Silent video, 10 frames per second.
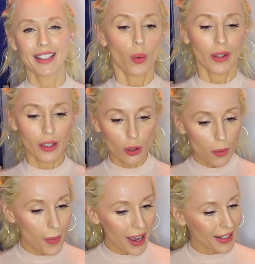When
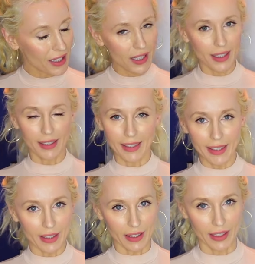your mind is
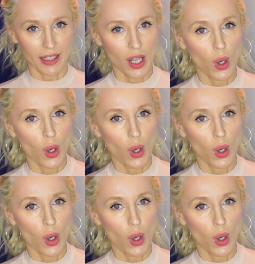clear,